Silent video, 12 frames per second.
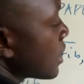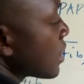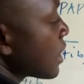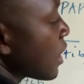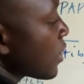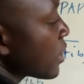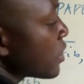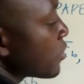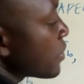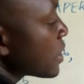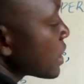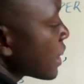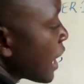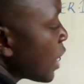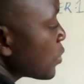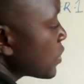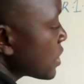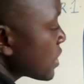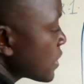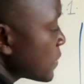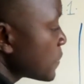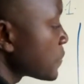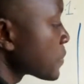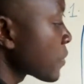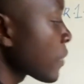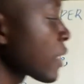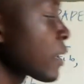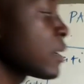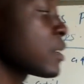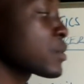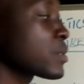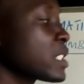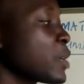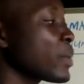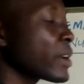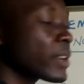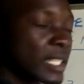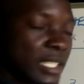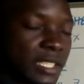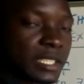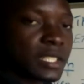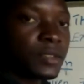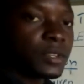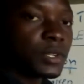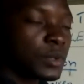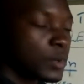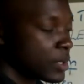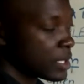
Now if it comes to separating the real